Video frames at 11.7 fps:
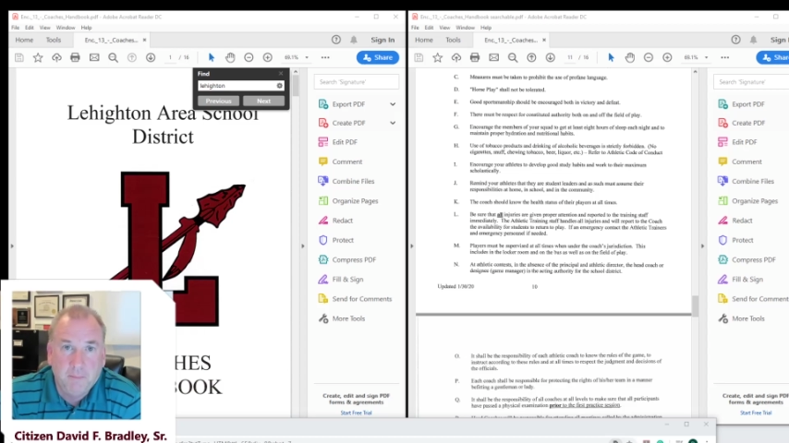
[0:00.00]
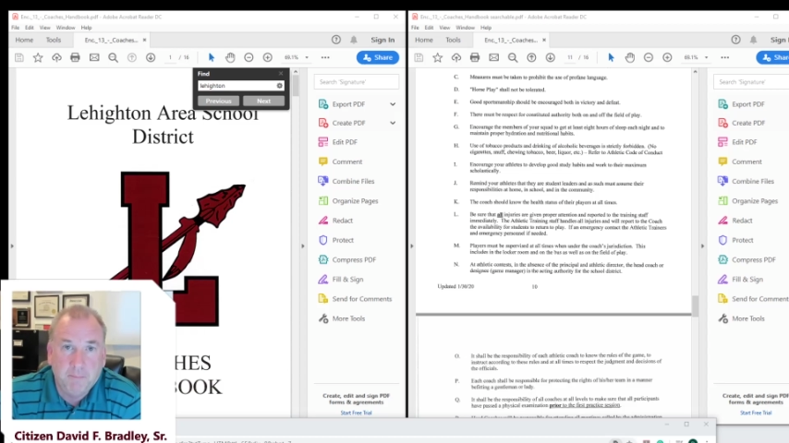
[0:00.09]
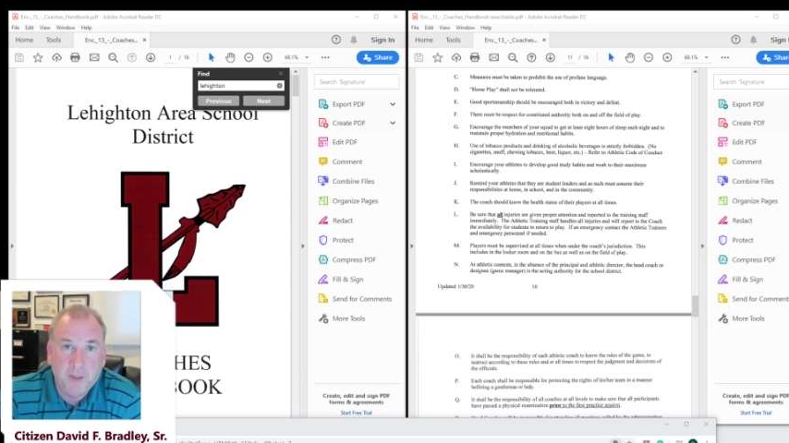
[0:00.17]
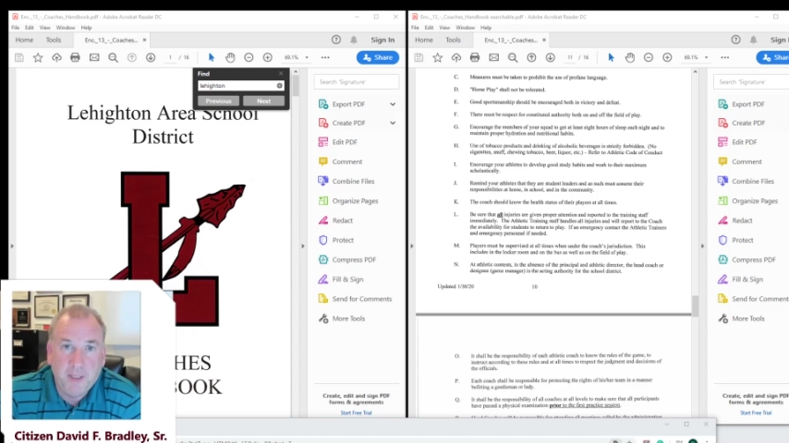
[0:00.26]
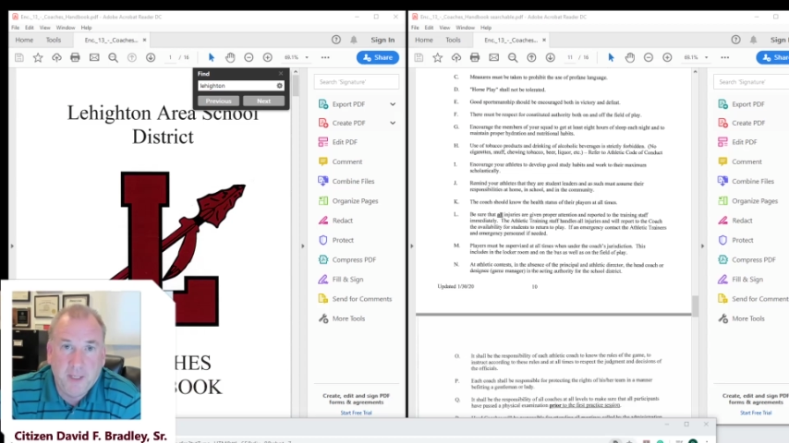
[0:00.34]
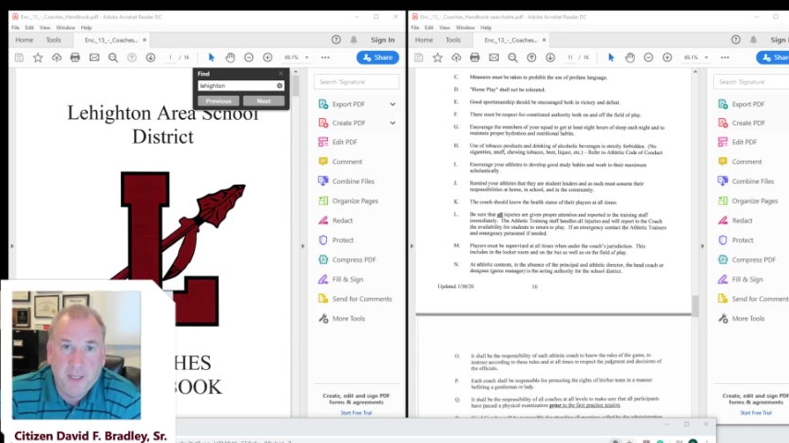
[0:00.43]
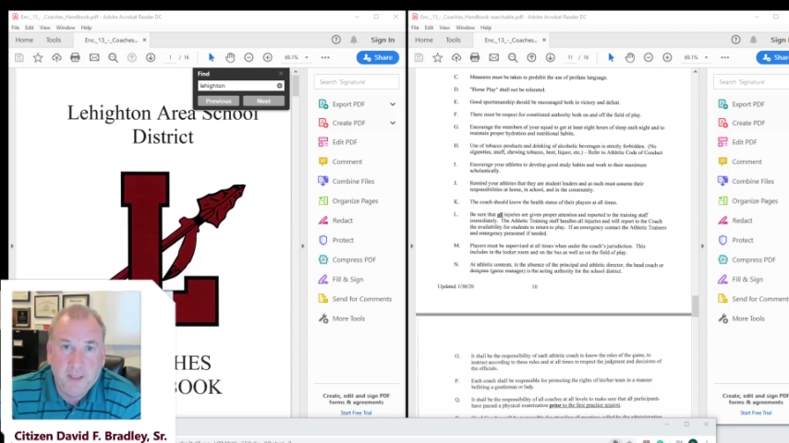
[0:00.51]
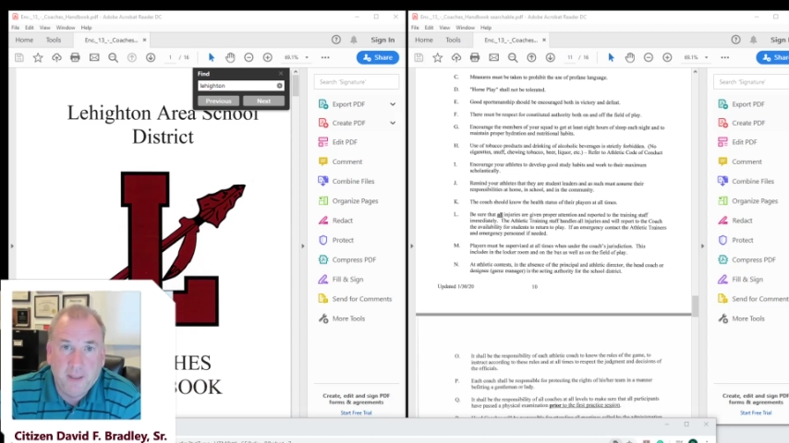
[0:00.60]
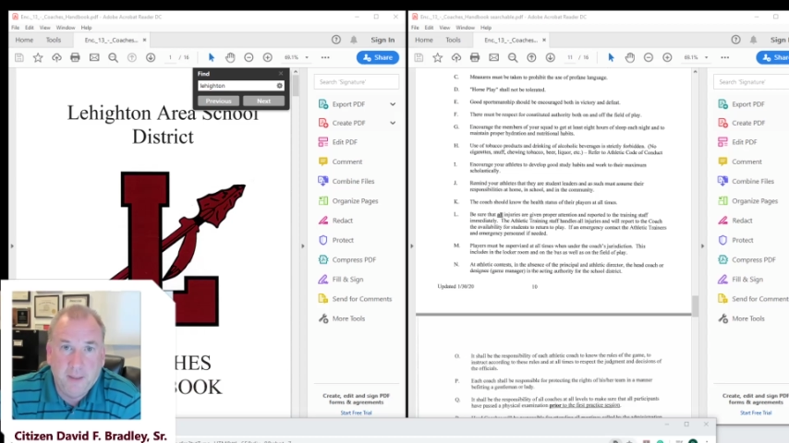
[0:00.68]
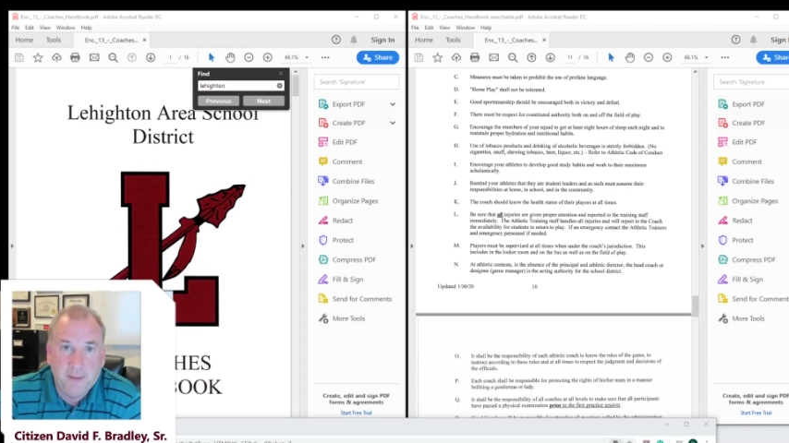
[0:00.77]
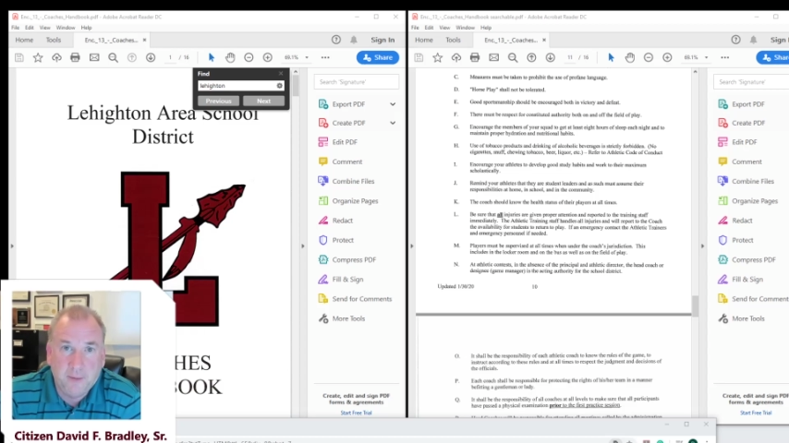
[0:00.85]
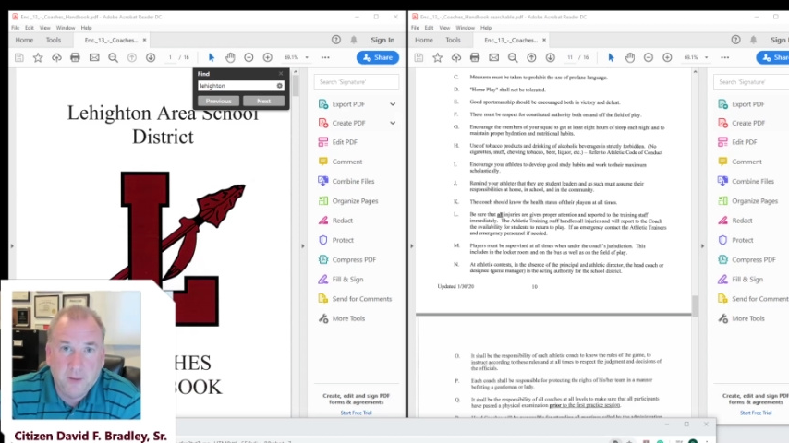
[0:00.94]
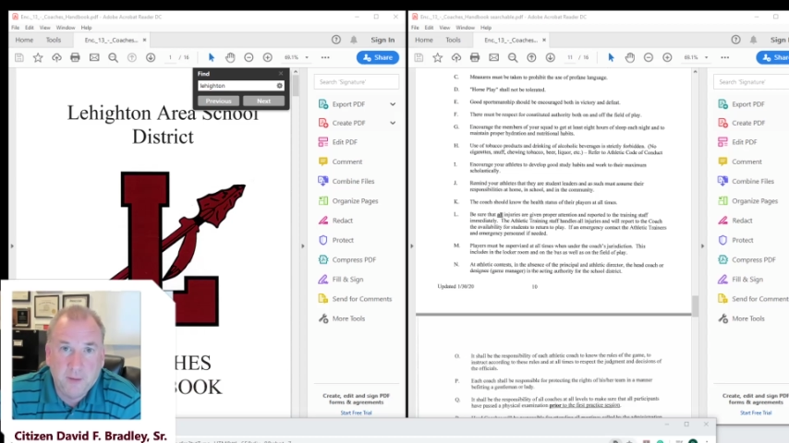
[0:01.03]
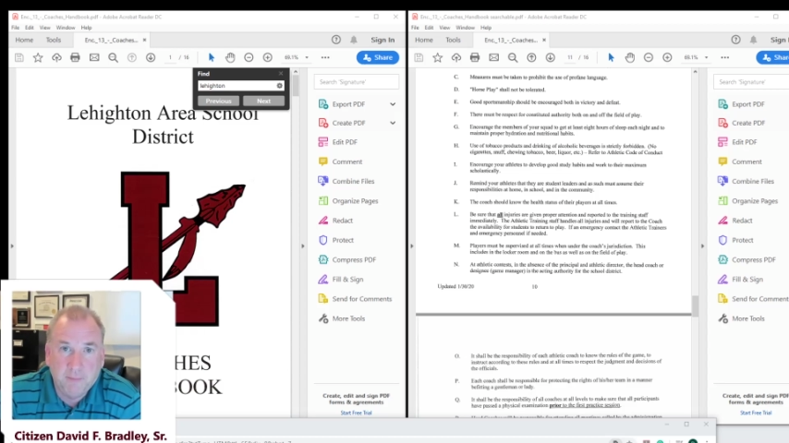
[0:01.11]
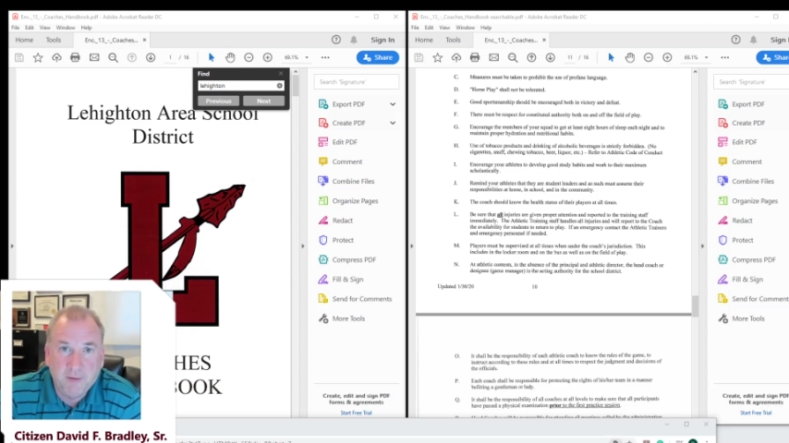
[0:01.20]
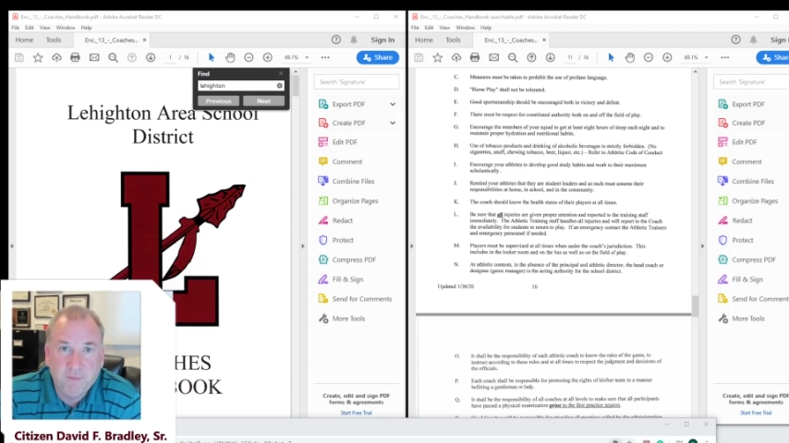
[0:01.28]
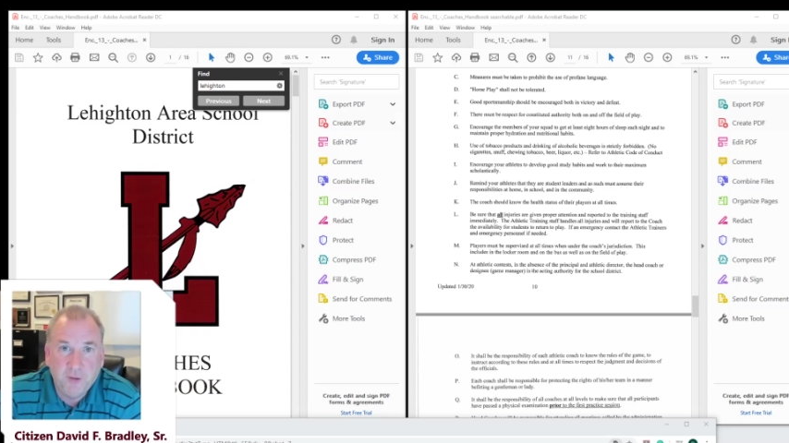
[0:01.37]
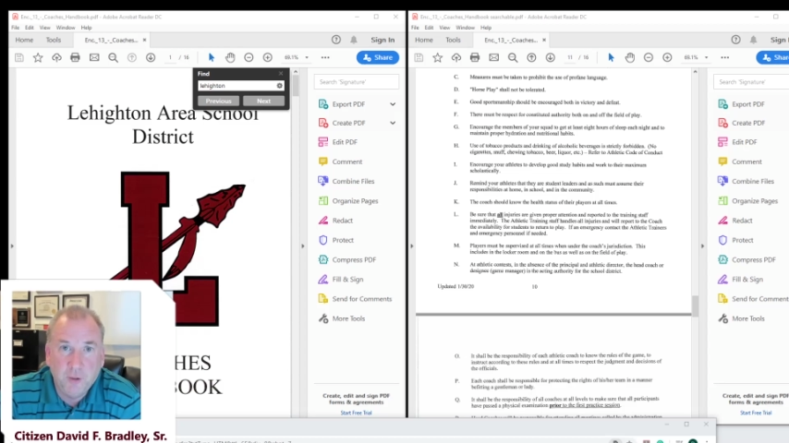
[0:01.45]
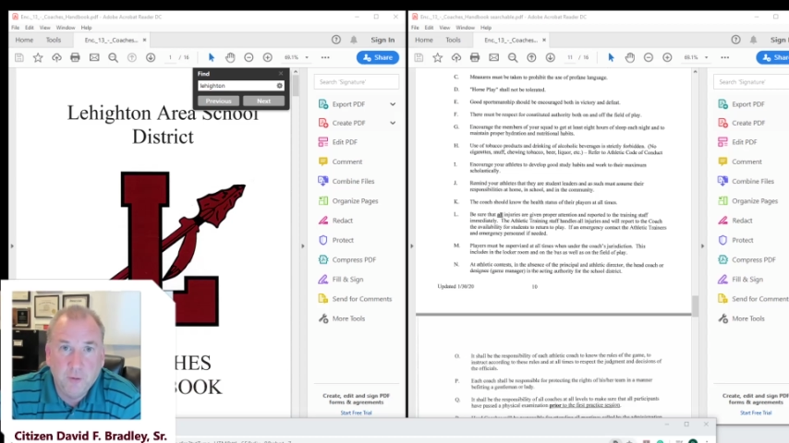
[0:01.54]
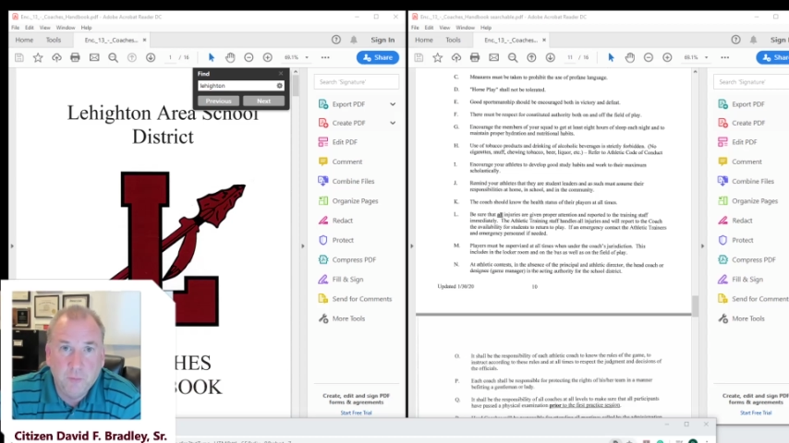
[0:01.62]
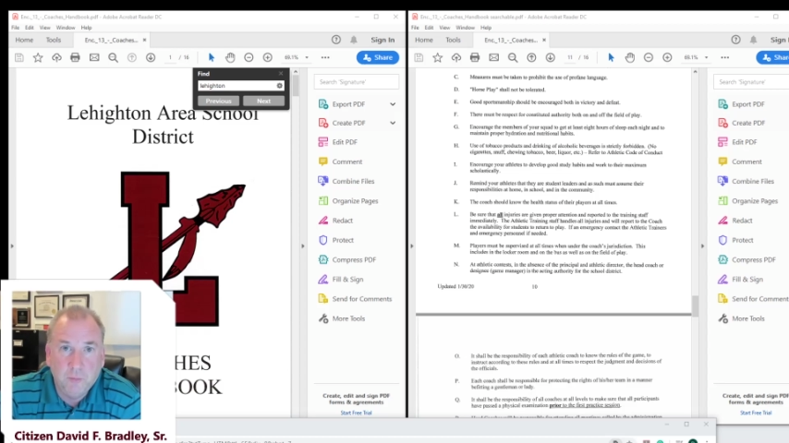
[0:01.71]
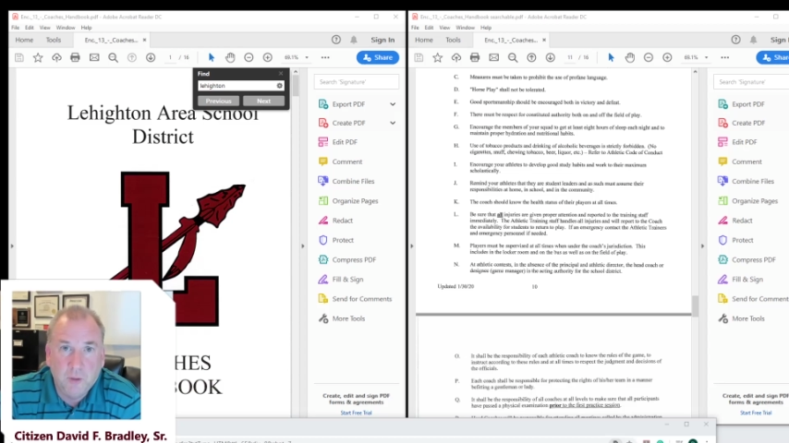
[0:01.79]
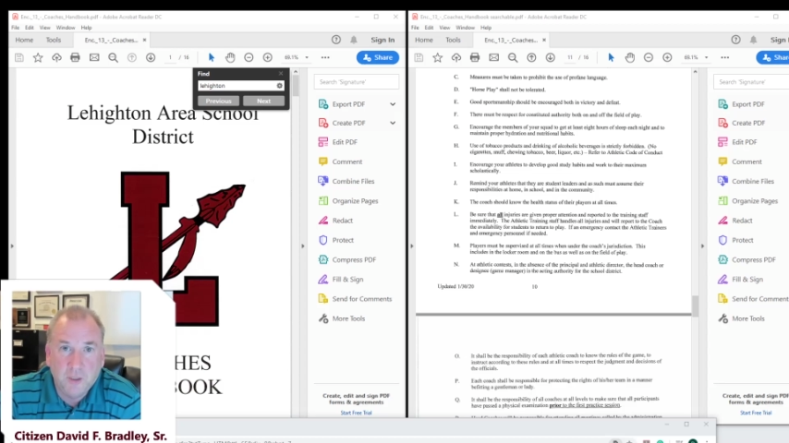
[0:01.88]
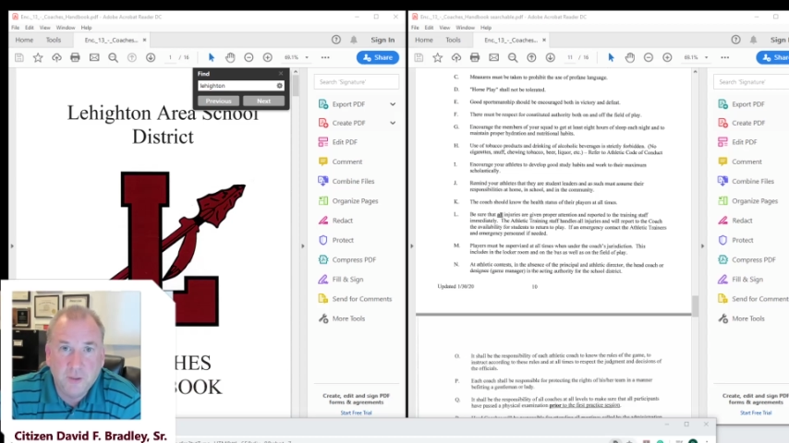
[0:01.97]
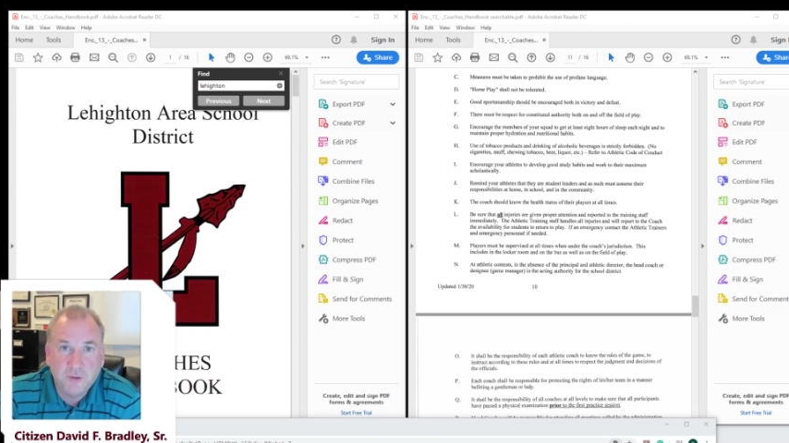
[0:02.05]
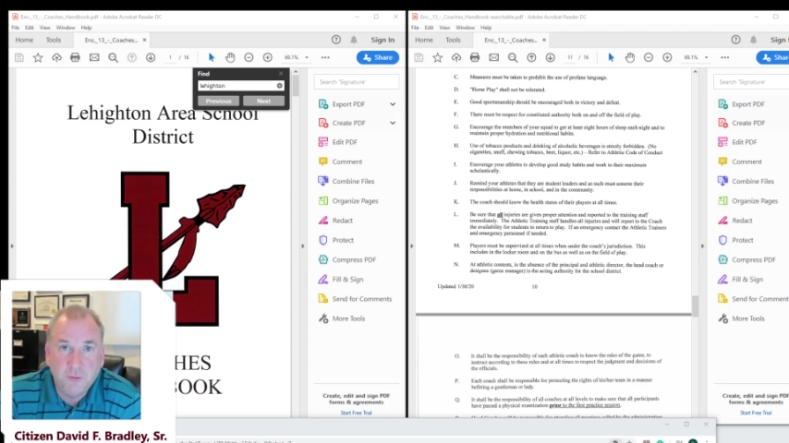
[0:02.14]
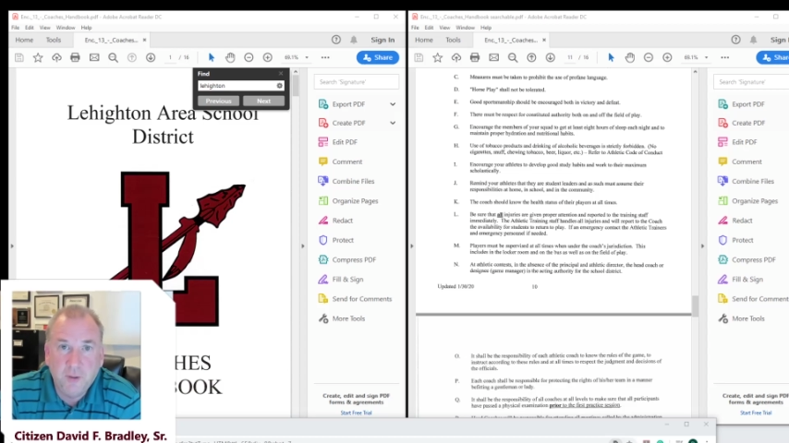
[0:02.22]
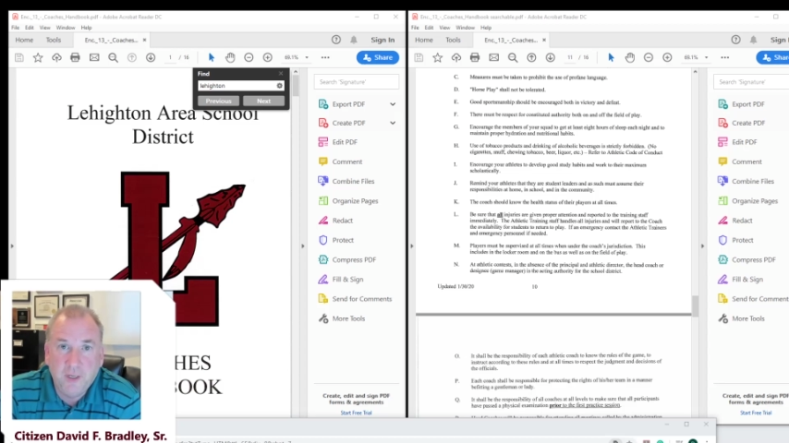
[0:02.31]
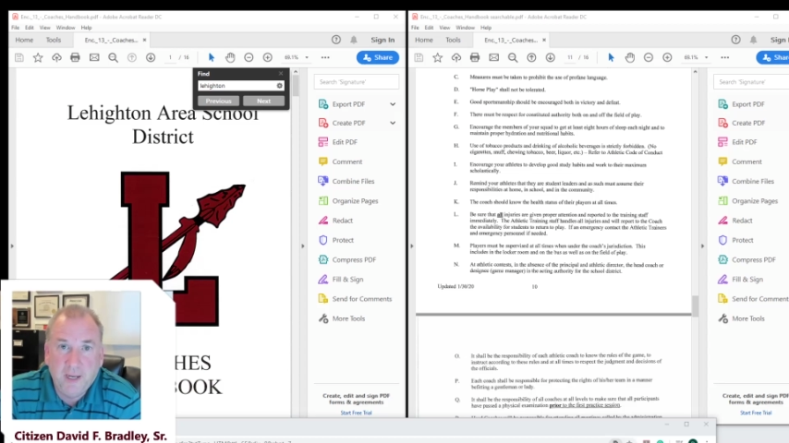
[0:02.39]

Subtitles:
Monday, and they're going to review a student